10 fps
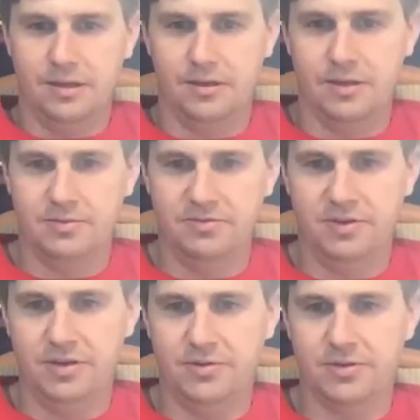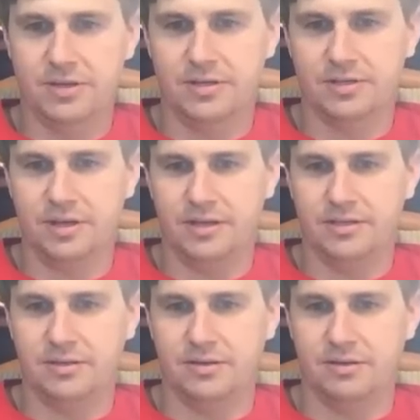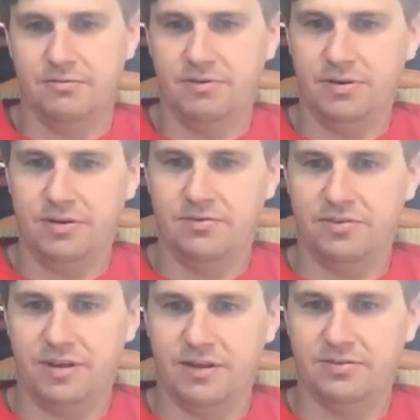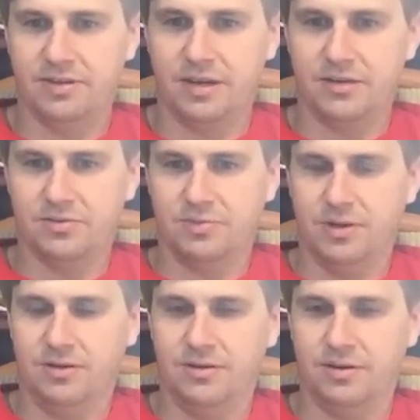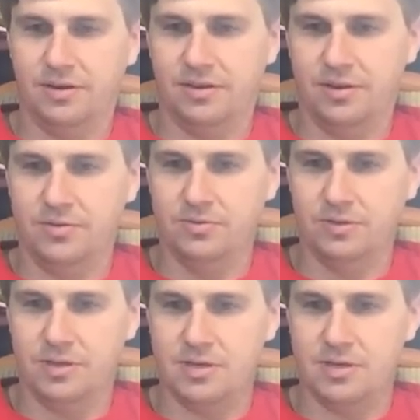Love your videos. Getting a slice of very different lifestyles from here in the OZ.